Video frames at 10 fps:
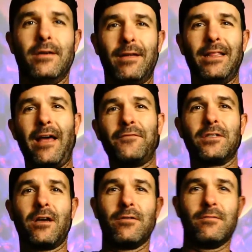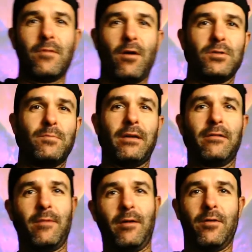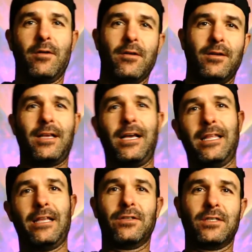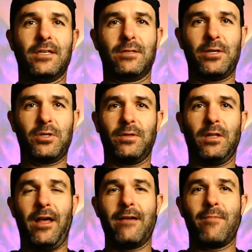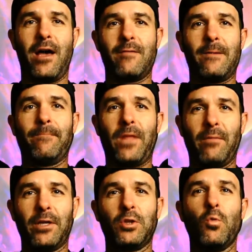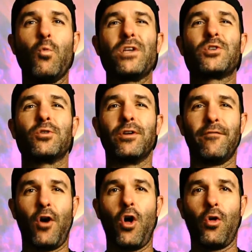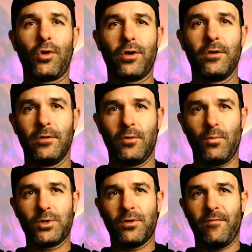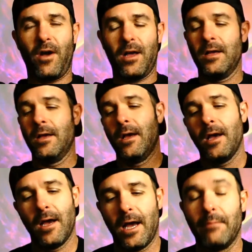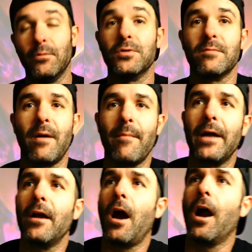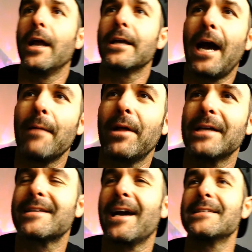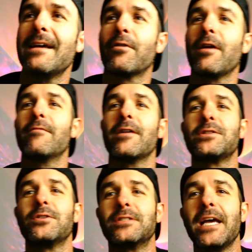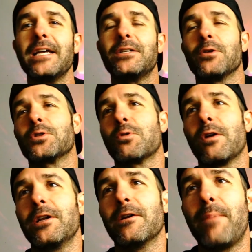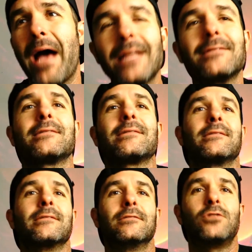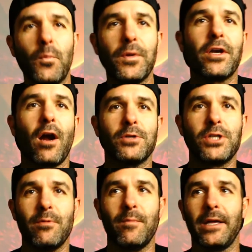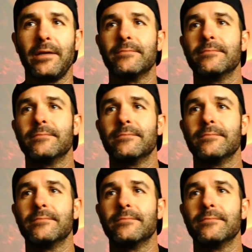Left is always bigger than that looks, especially with the light behind me. I'm like the Wizard of Hulk, the Wizard of Oz. I'm losing my mind. All right. God bless, guys. Have a great rest of your day. Don't surrender your pets. Don't be a garbage human being.